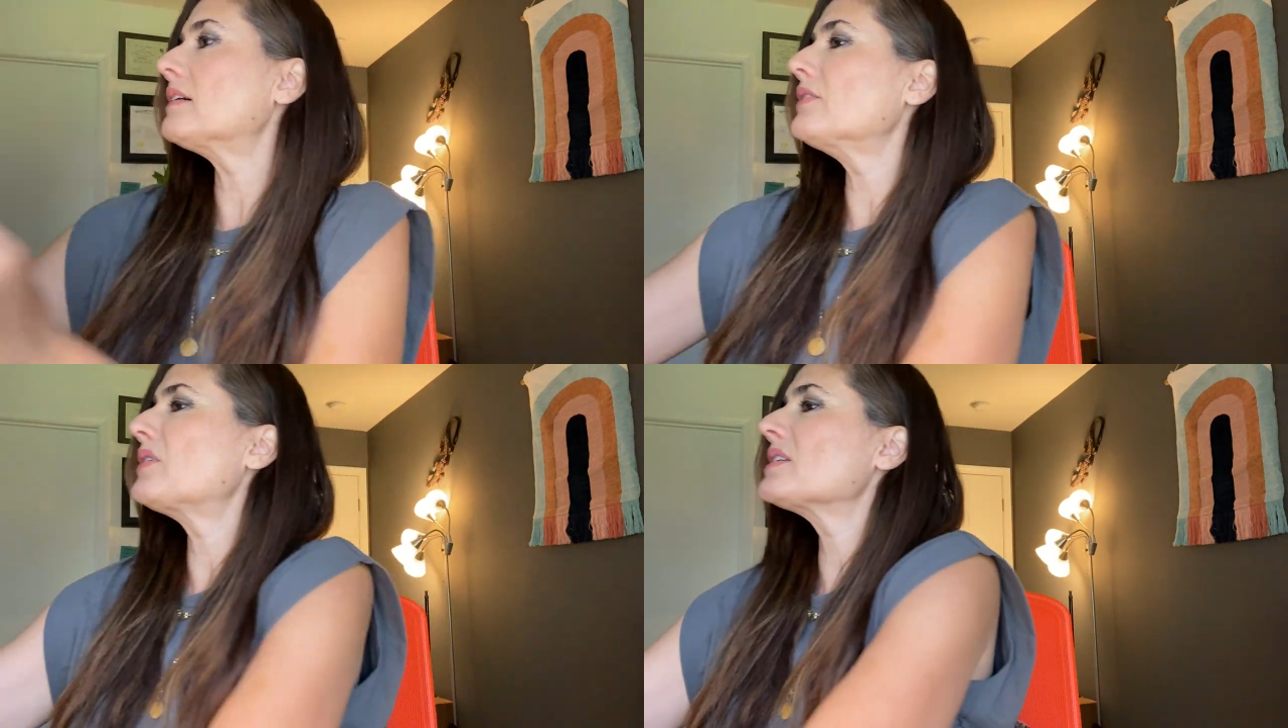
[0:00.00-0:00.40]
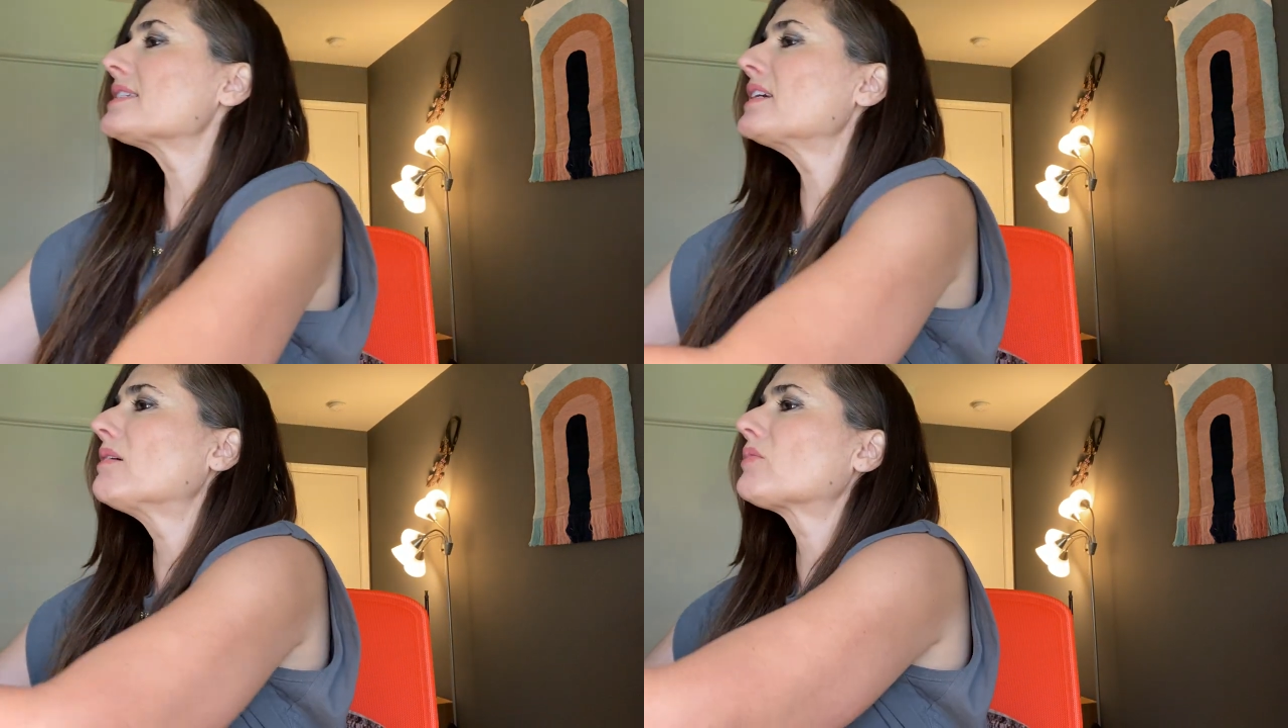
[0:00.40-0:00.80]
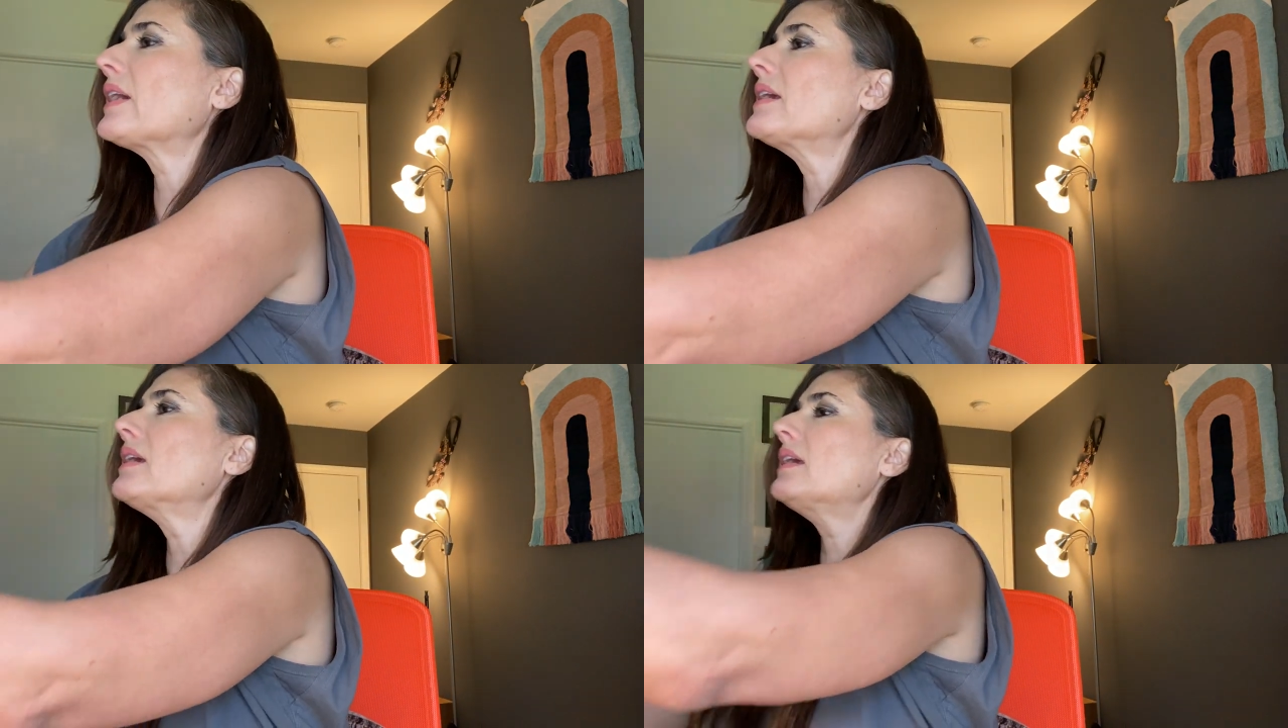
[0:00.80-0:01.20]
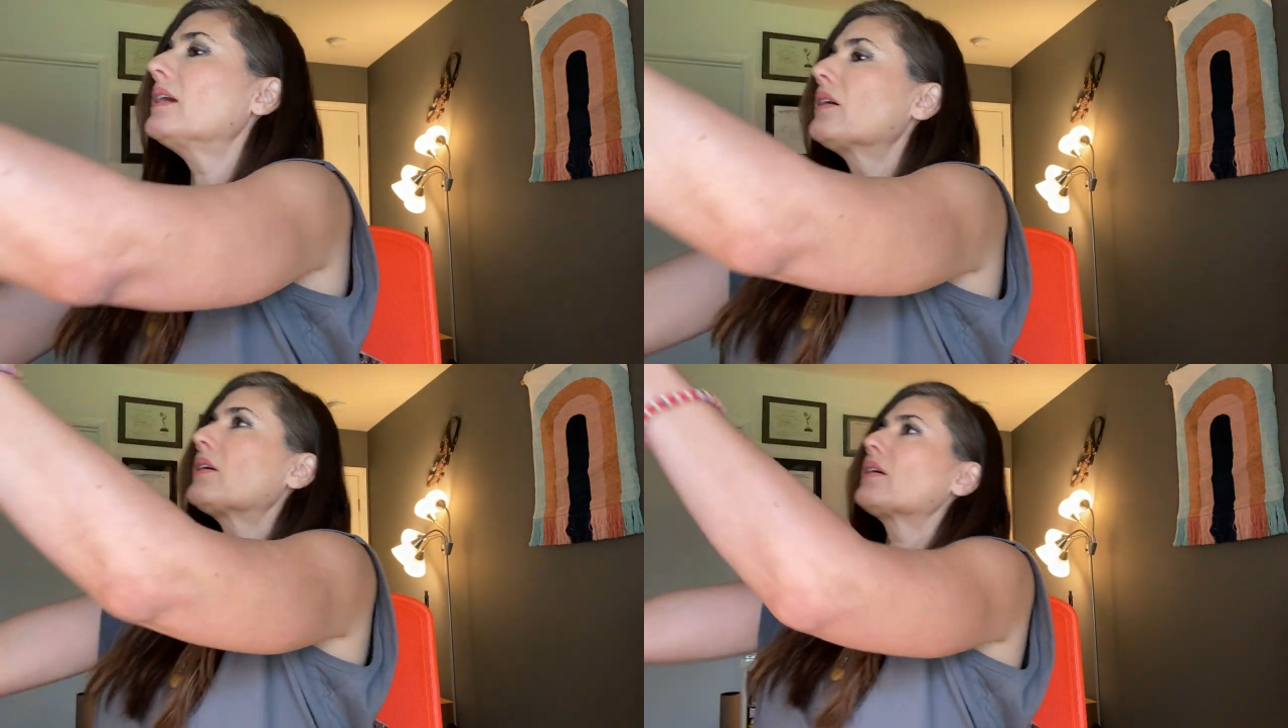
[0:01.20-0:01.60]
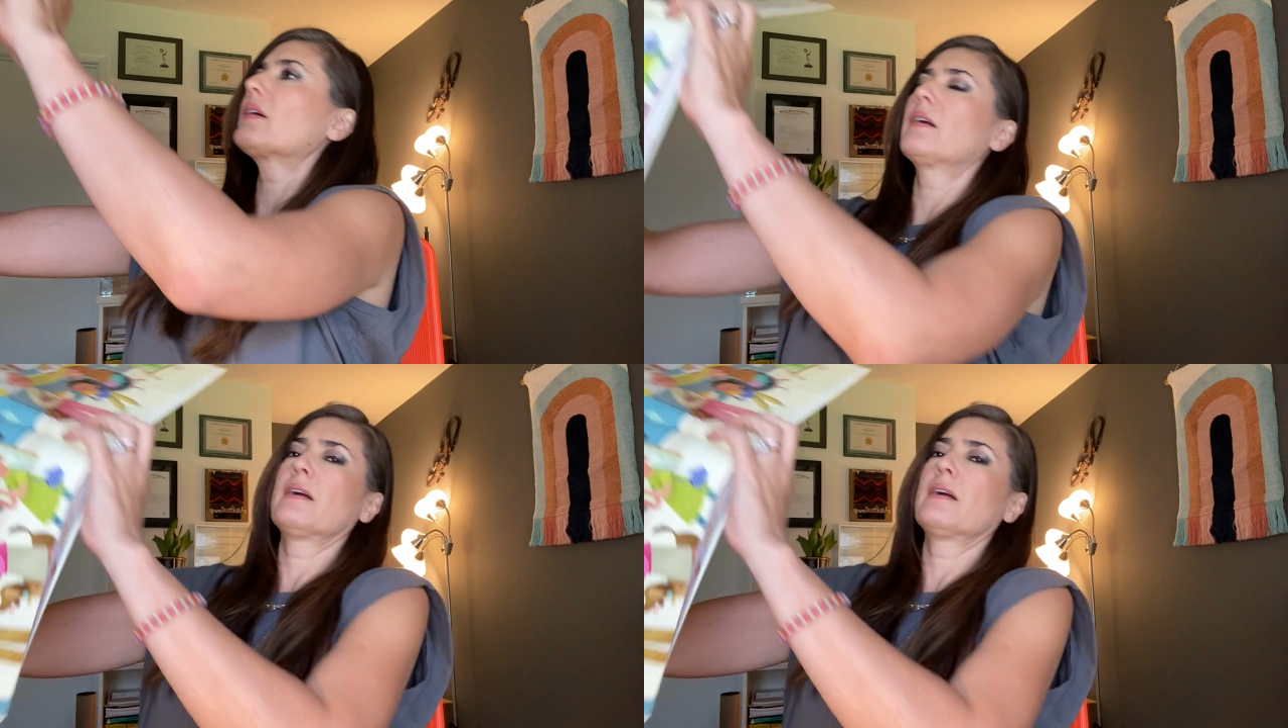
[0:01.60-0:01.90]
And you can see him right here.